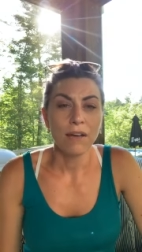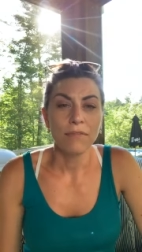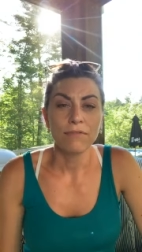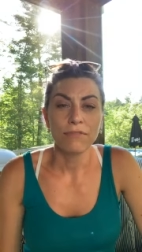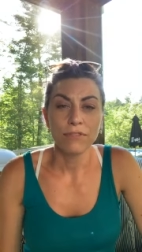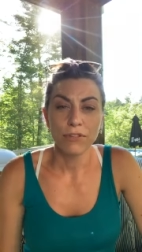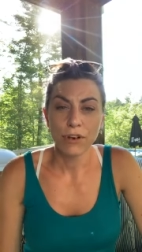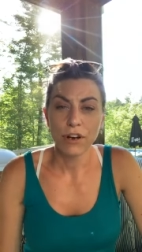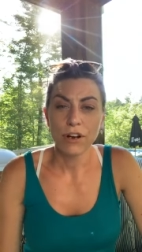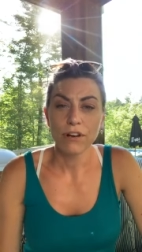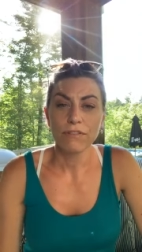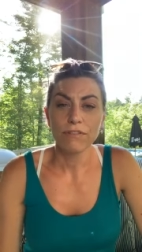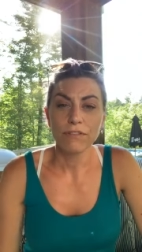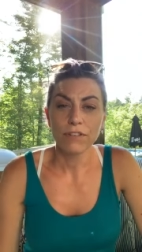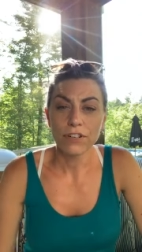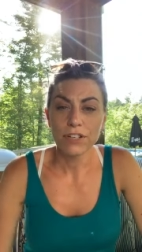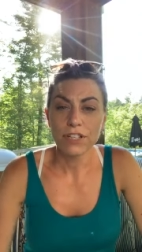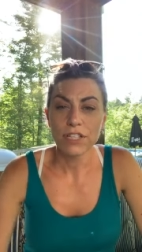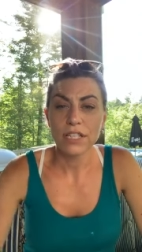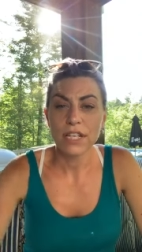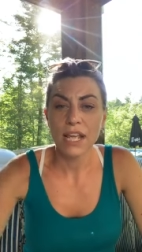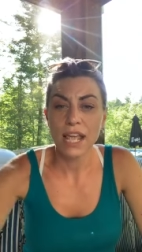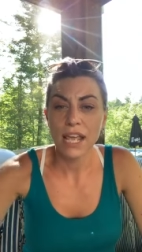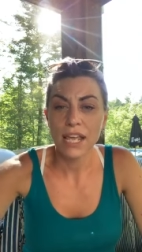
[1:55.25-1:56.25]
for our
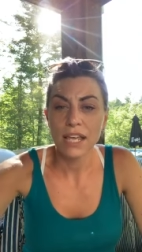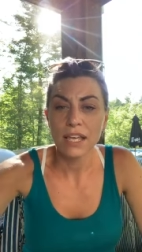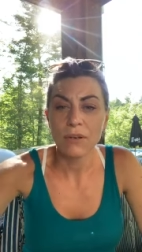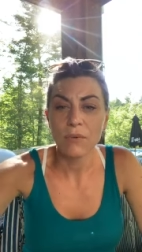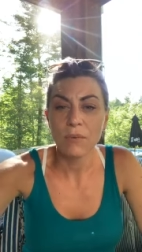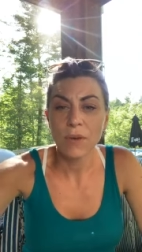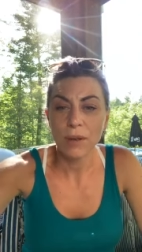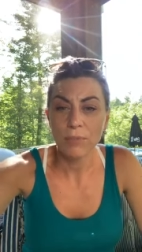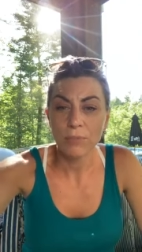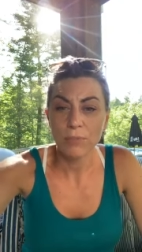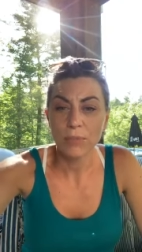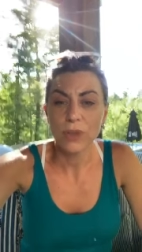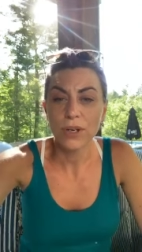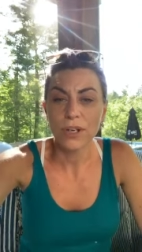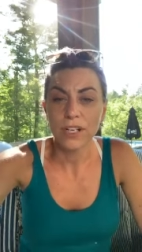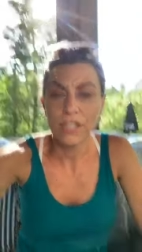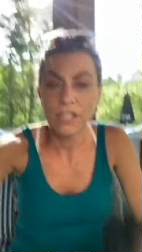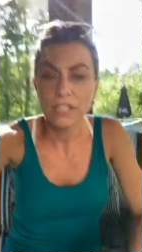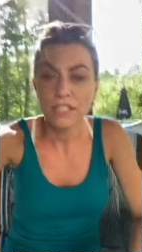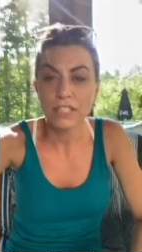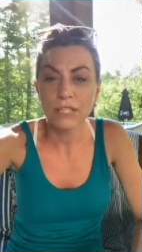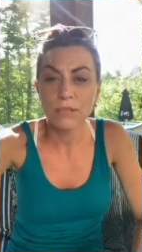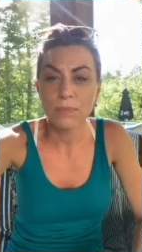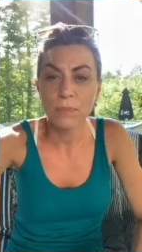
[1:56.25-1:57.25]
first day, it went
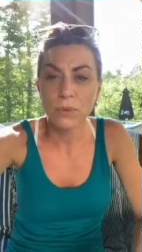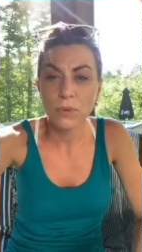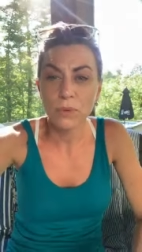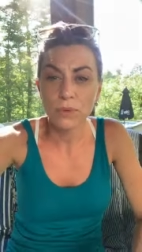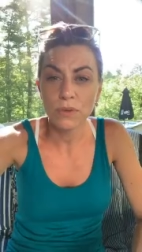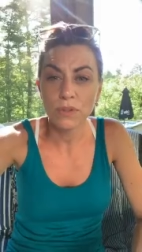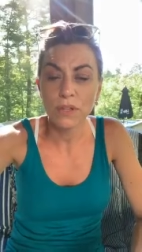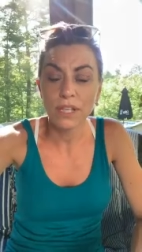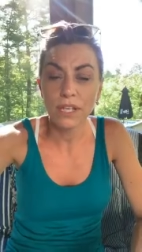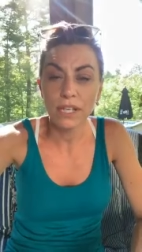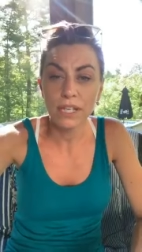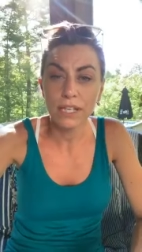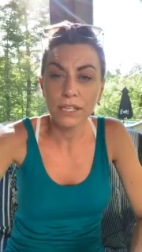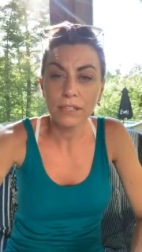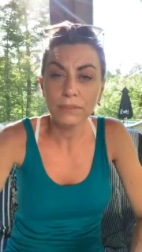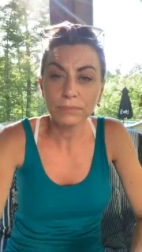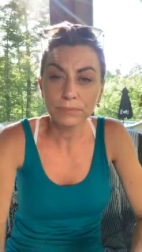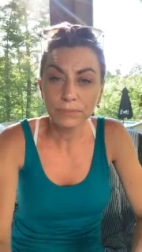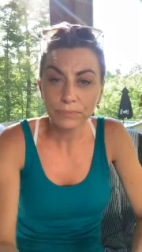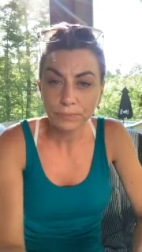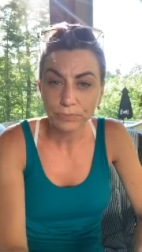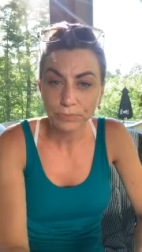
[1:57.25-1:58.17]
pretty smoothly.